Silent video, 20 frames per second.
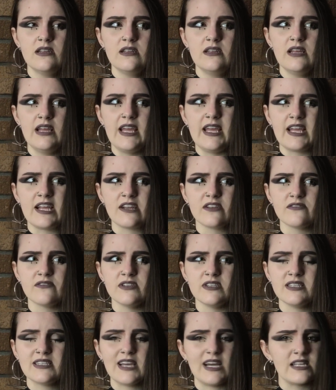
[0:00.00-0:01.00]
ignorant
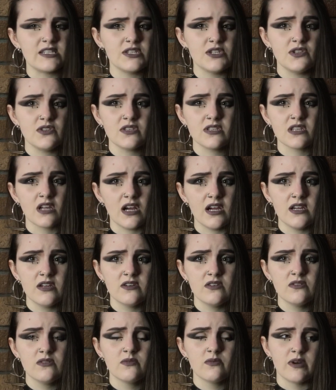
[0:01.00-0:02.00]
tattoo
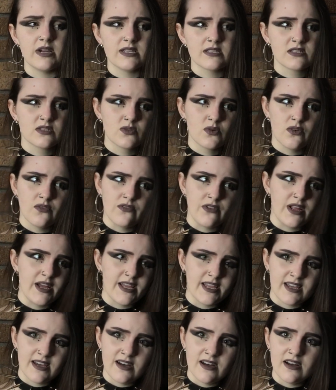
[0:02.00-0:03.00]
style, where it's sort of like
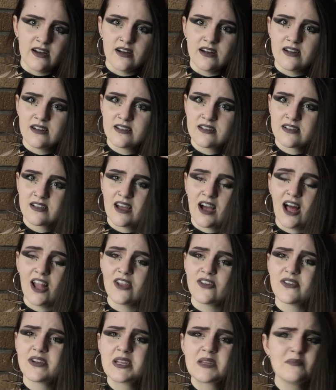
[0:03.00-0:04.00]
a
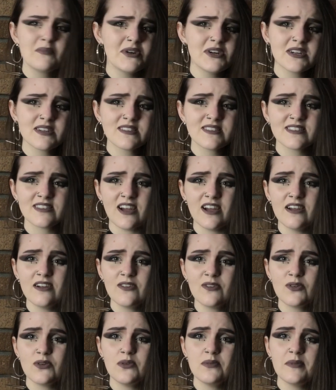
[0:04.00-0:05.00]
colouring book style
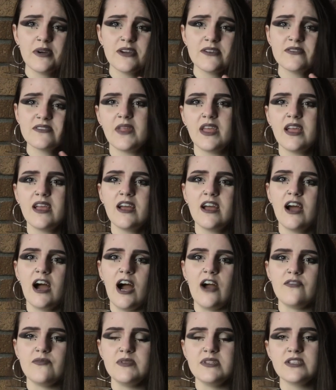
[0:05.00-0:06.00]
almost.
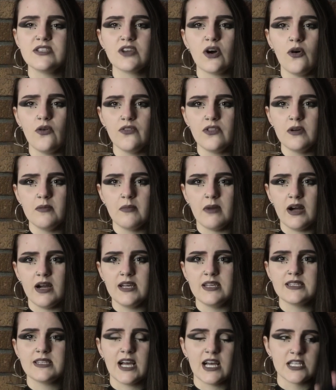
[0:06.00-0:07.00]
I've been told that my
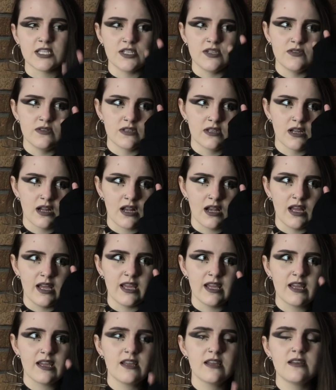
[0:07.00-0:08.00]
tattoos look
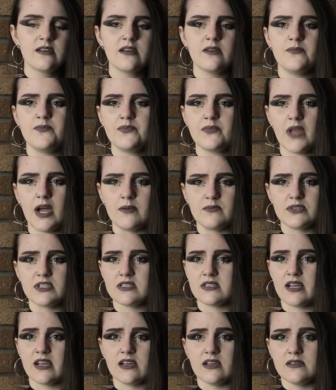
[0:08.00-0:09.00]
like I'm just
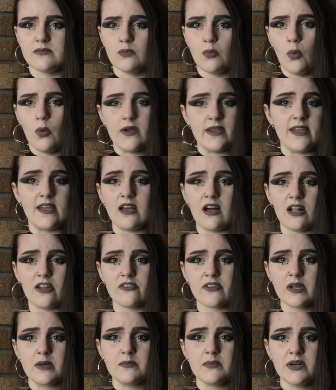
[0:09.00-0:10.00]
like a walking
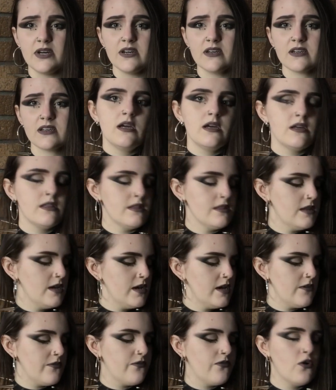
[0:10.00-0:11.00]
colouring book. The
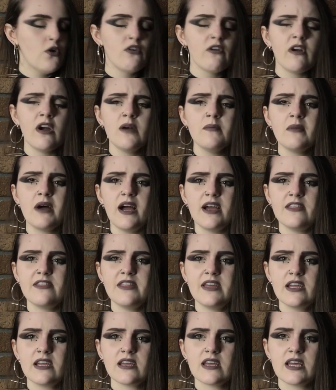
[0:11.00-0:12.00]
forearm, I
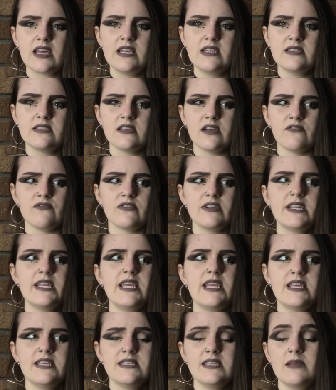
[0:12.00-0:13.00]
think, is a really
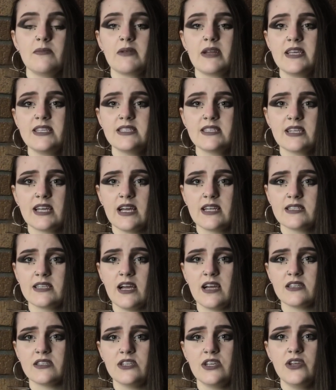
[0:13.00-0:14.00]
easy place to get
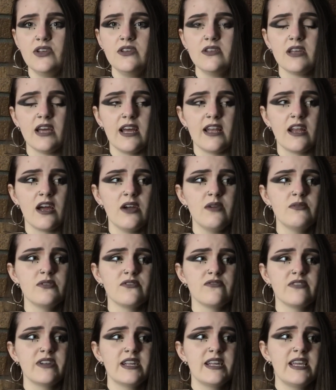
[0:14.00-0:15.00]
tattooed, and I would
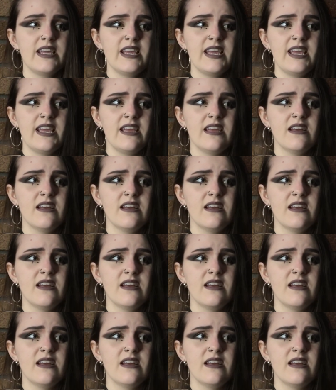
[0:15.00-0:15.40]
really